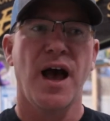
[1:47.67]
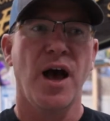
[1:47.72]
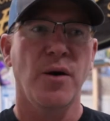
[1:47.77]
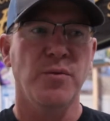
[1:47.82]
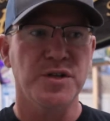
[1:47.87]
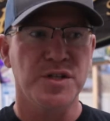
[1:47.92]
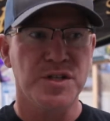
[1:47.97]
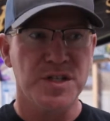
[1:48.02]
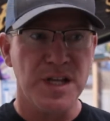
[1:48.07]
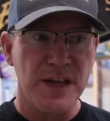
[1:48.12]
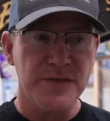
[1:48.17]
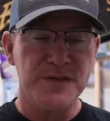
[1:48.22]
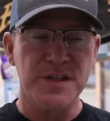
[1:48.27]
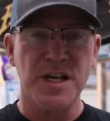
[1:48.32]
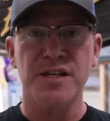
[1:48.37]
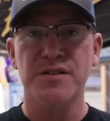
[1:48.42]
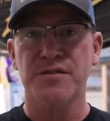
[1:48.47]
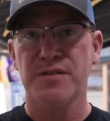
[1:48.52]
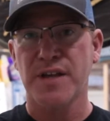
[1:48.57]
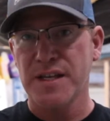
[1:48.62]
which saves
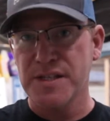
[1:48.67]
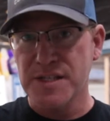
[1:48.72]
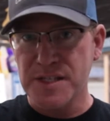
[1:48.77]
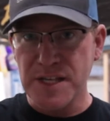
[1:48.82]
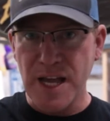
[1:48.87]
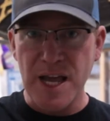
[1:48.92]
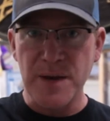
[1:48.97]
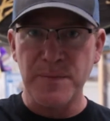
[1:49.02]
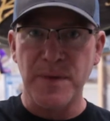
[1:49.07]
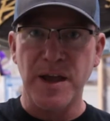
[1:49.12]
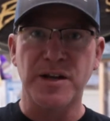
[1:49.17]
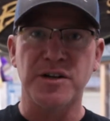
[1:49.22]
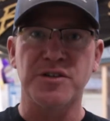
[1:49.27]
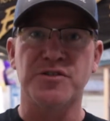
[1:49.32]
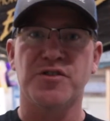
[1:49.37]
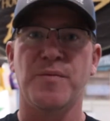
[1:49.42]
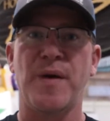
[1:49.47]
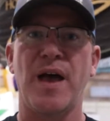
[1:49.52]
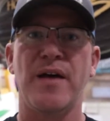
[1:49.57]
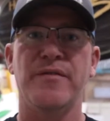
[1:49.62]
us as sign makers
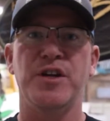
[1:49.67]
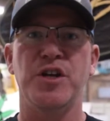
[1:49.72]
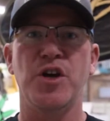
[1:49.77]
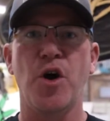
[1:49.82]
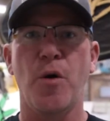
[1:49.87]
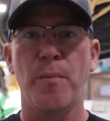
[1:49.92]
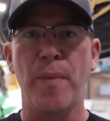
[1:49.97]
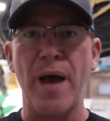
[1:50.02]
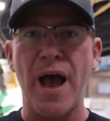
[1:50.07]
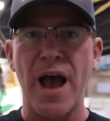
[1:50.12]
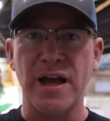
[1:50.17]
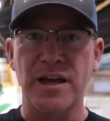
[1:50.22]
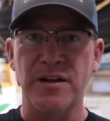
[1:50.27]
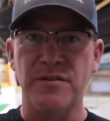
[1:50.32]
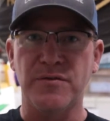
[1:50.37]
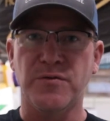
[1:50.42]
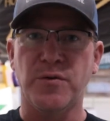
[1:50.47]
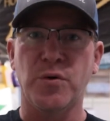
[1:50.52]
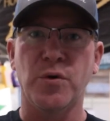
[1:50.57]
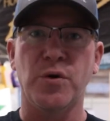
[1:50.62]
from having to go back
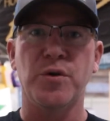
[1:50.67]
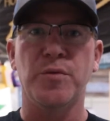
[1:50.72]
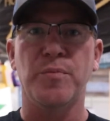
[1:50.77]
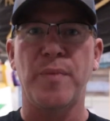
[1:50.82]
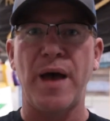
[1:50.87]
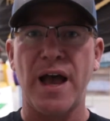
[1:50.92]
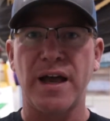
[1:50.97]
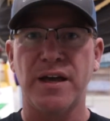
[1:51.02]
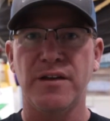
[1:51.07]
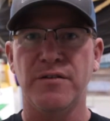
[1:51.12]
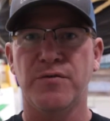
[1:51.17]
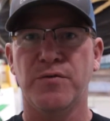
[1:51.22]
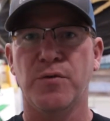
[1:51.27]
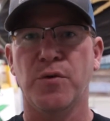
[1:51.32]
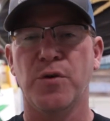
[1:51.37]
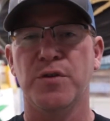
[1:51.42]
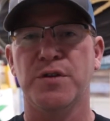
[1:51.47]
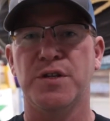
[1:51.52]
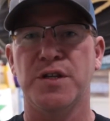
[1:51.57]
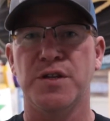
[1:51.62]
and forth
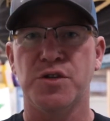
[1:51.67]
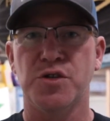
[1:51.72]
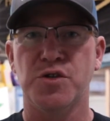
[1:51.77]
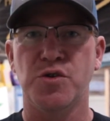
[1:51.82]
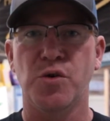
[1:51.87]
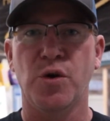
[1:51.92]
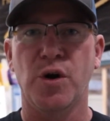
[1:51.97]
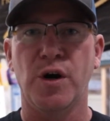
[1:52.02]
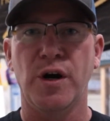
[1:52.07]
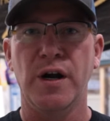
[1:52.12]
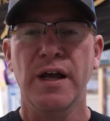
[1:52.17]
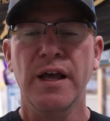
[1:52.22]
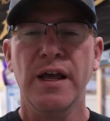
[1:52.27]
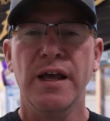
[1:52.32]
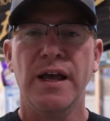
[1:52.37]
to the store.